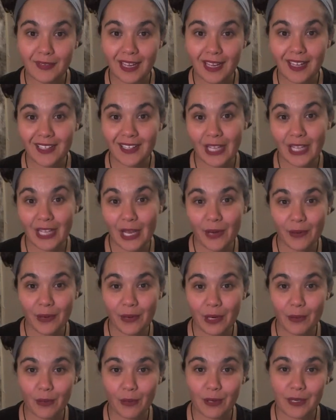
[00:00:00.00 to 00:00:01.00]
Hello
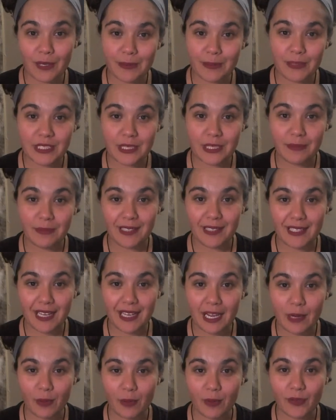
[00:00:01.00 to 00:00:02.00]
and welcome to
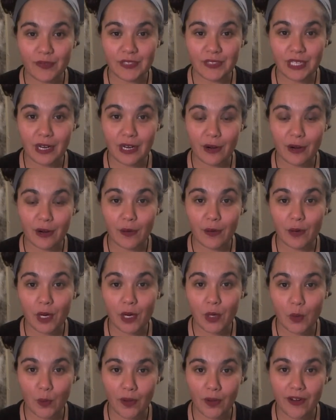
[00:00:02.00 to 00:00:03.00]
Midnight Wolf Tarot,
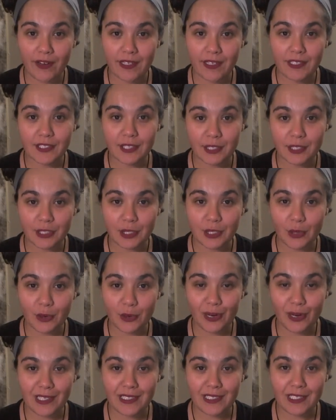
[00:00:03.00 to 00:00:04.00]
Aquarius. It's so
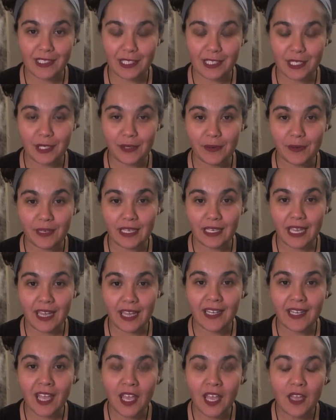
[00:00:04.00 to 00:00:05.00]
great to see you
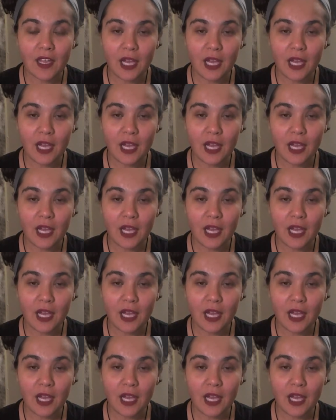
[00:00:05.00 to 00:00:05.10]
again.